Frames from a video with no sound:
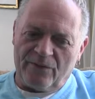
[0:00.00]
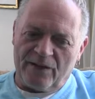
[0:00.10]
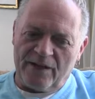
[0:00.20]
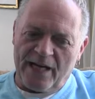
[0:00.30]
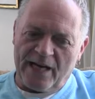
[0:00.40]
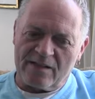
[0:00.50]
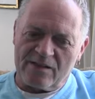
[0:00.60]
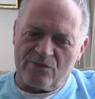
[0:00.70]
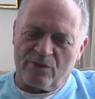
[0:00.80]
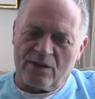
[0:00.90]
the
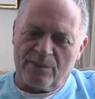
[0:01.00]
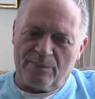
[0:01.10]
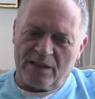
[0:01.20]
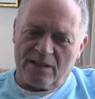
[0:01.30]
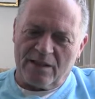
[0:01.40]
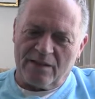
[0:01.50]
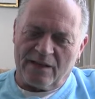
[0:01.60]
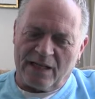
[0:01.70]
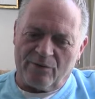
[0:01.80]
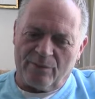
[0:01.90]
next really big thing
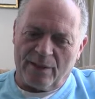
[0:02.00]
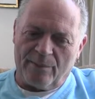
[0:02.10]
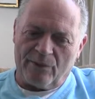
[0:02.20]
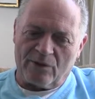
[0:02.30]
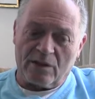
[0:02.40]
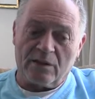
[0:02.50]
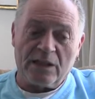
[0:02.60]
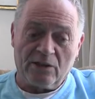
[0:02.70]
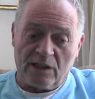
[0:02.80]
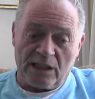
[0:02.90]
that I remember
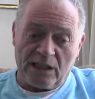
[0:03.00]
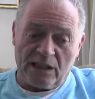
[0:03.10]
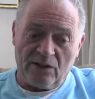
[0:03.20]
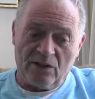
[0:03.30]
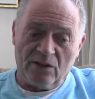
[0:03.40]
clearly,